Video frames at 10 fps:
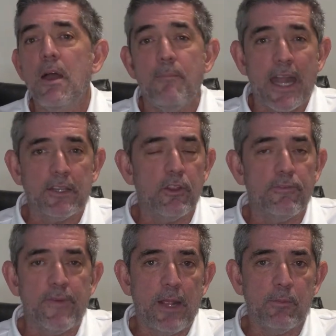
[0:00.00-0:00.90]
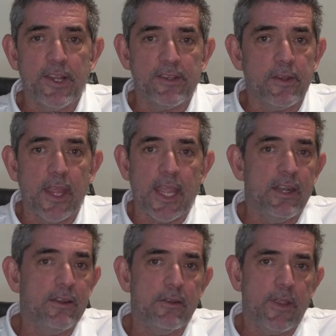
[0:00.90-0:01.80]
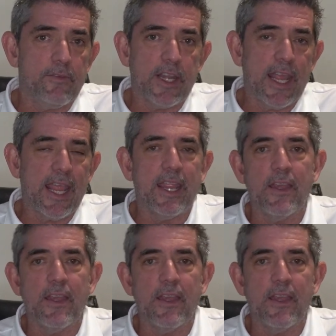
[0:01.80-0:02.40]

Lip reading: back to their families at the end of every day